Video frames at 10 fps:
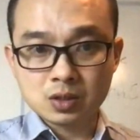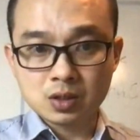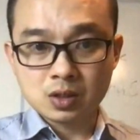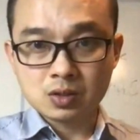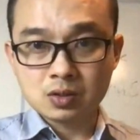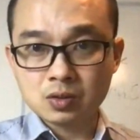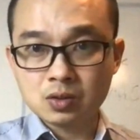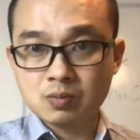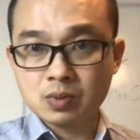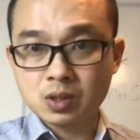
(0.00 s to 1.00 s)
That
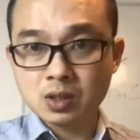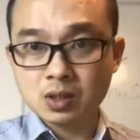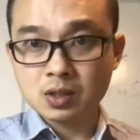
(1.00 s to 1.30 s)
shouldn't be.